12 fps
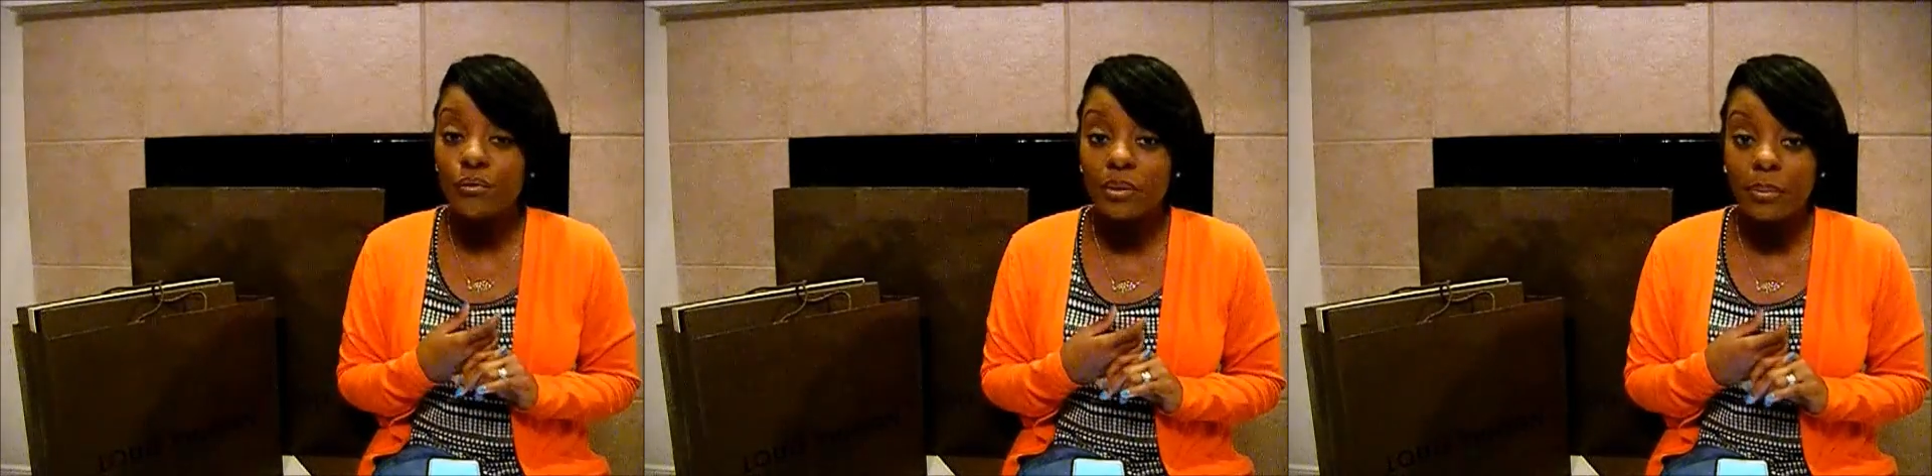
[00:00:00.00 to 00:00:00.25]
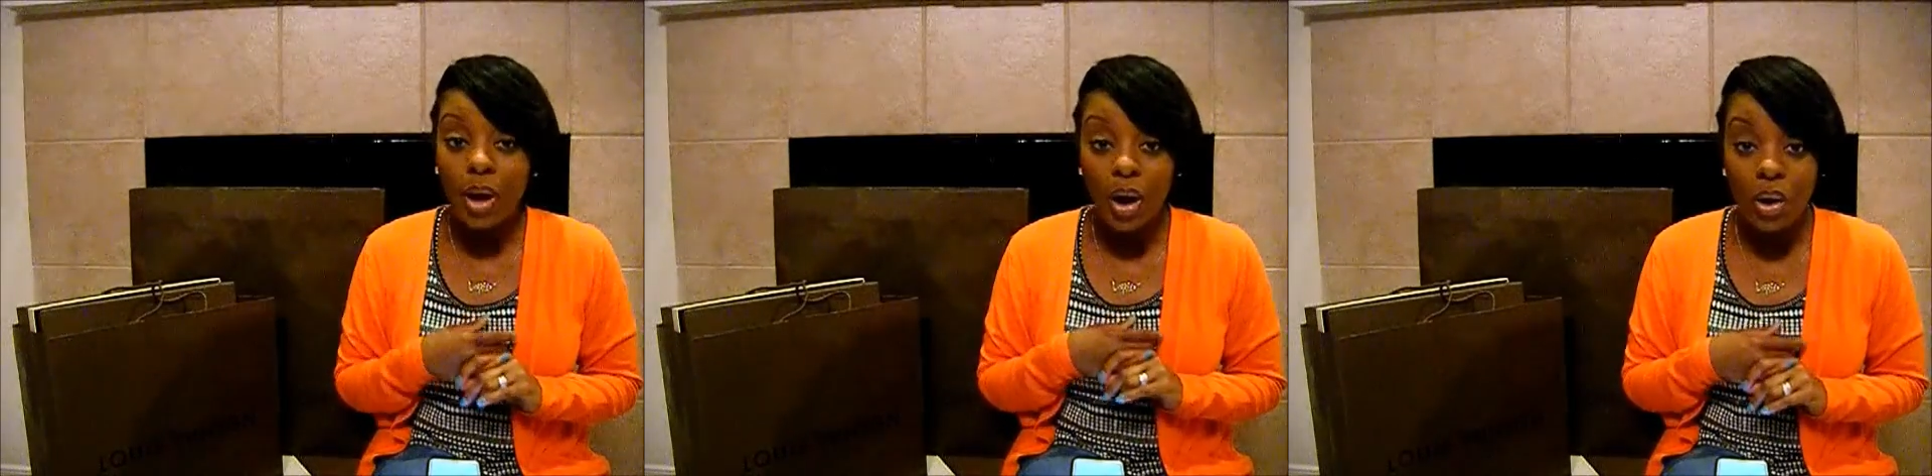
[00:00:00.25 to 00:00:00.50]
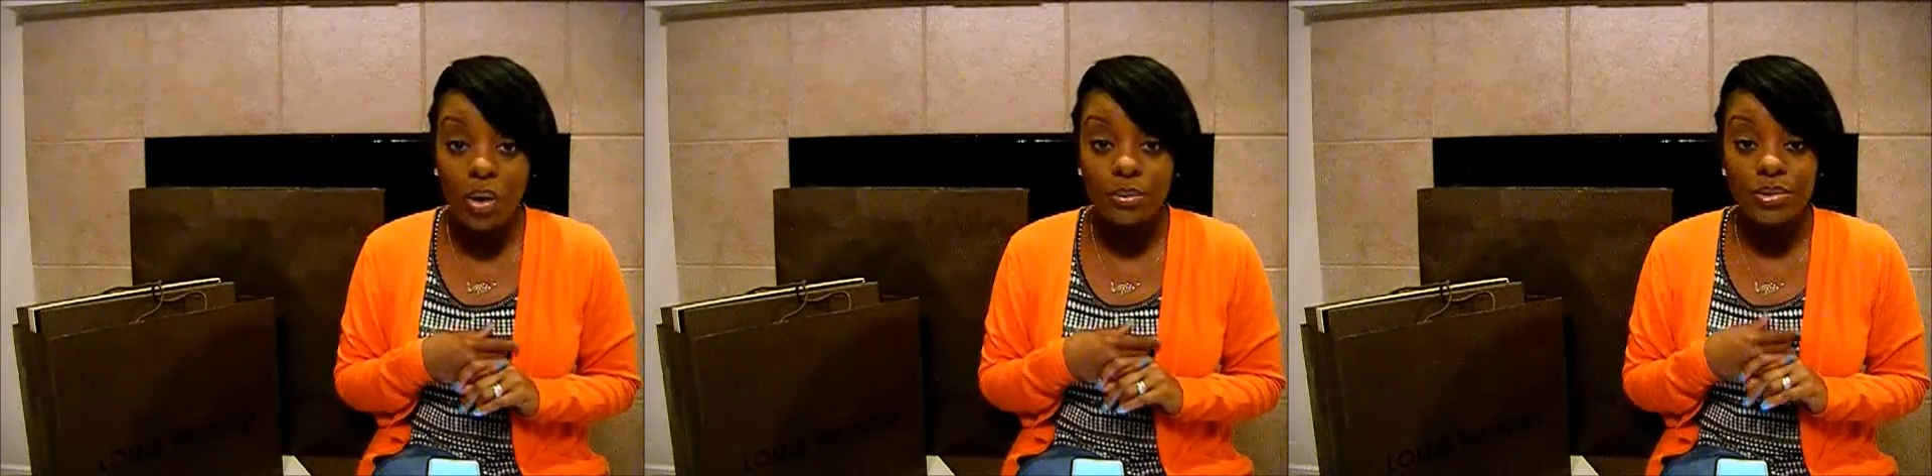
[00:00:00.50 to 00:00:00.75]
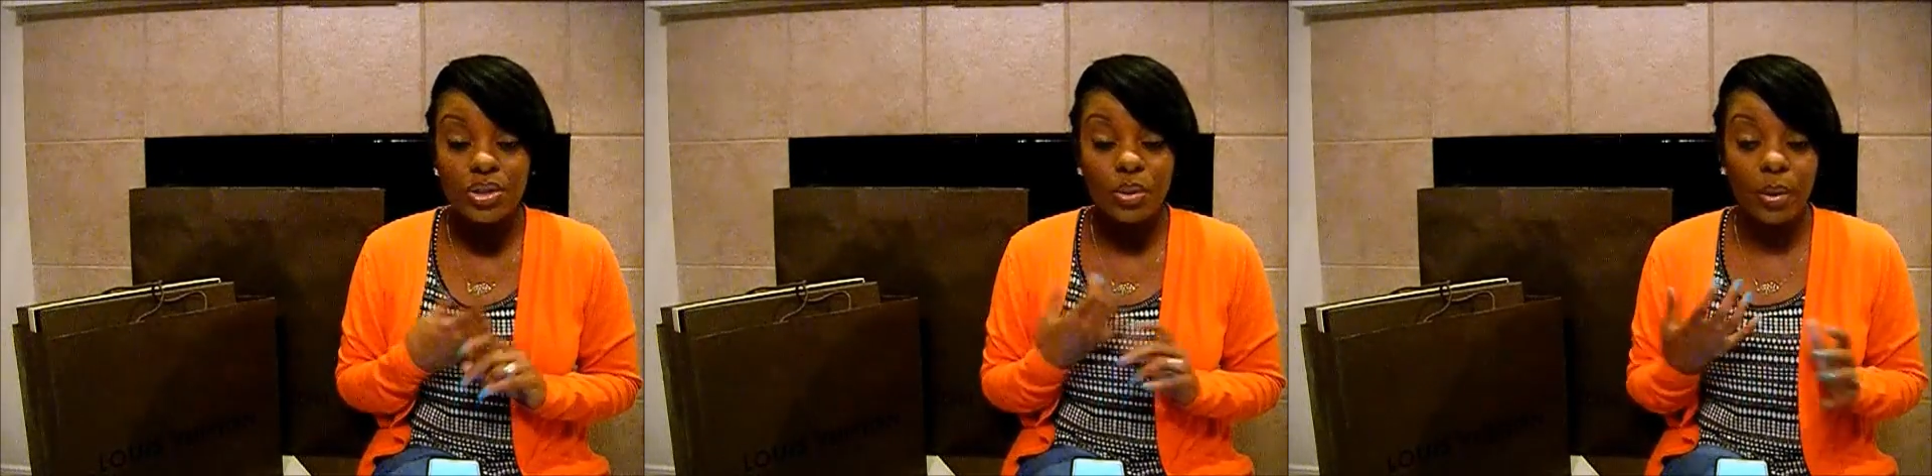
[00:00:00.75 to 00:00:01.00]
from
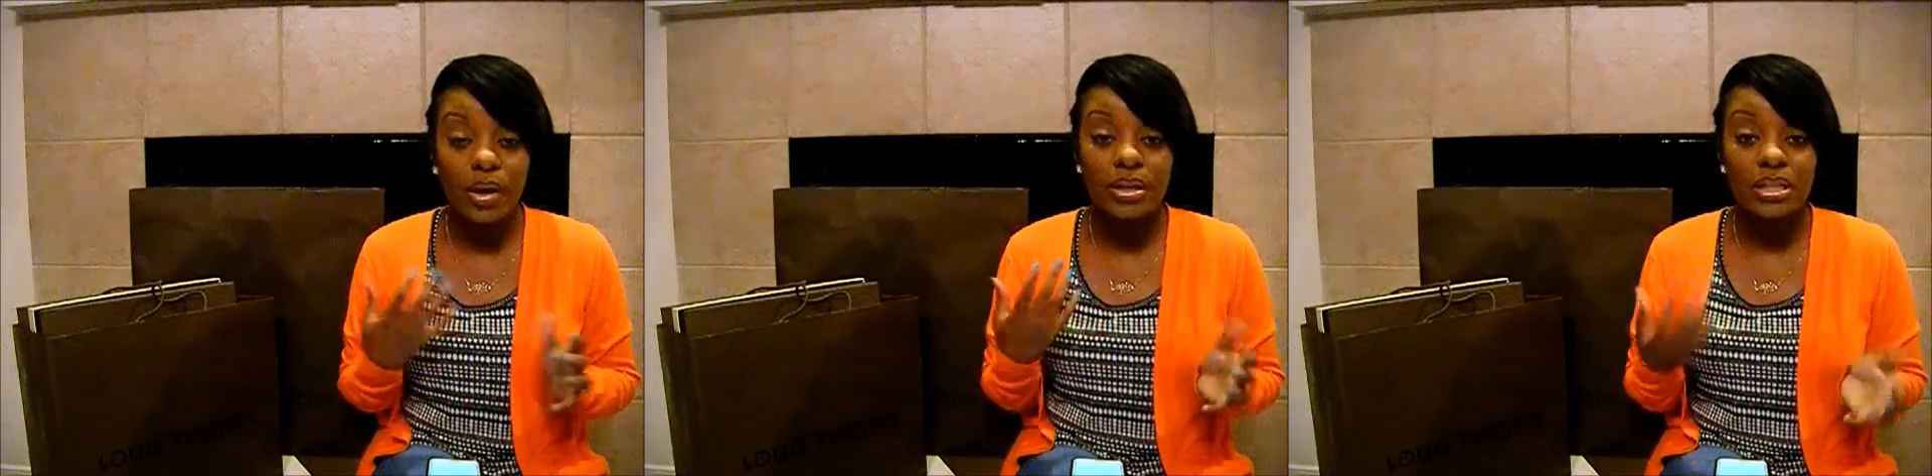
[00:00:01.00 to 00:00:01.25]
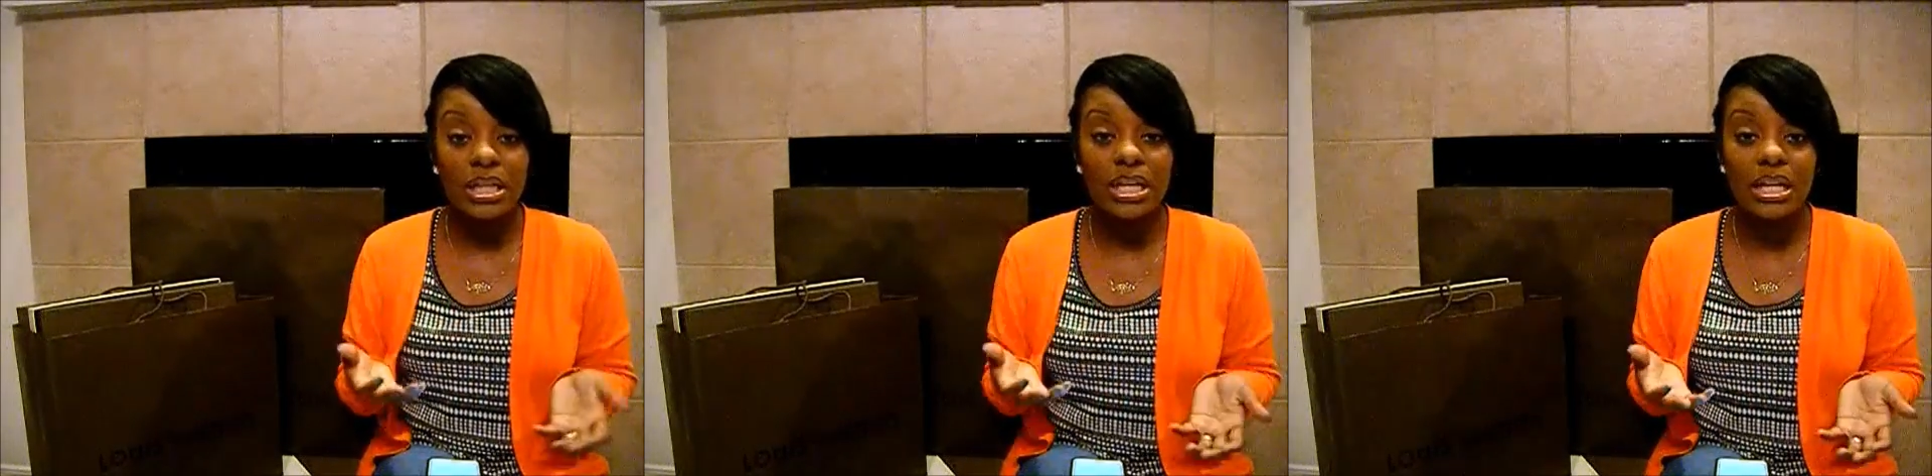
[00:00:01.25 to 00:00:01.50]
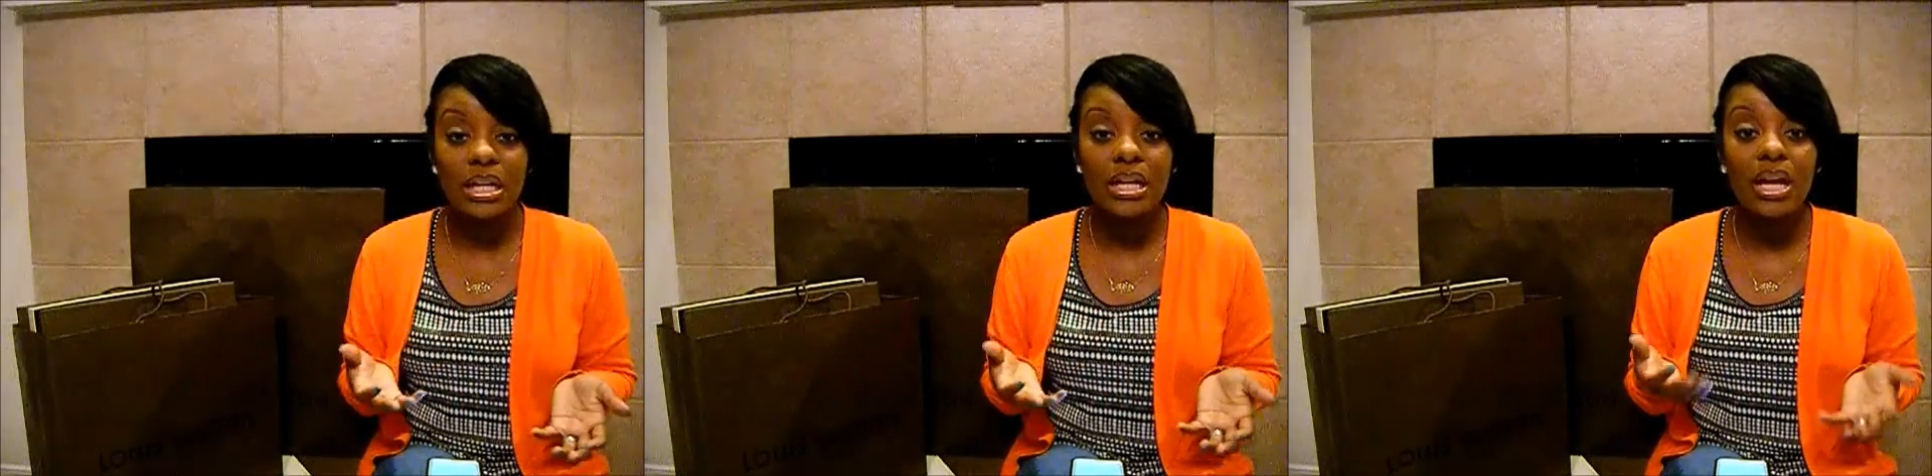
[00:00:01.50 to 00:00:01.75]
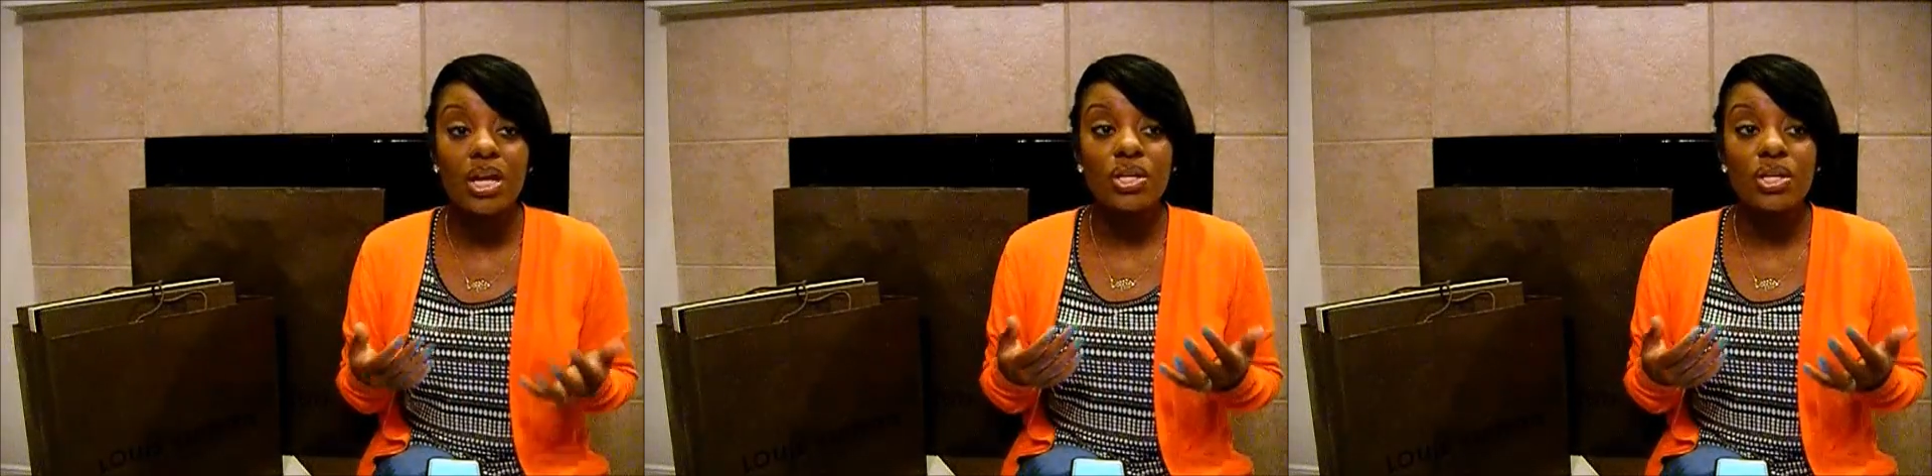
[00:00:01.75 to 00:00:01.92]
home to work to eat.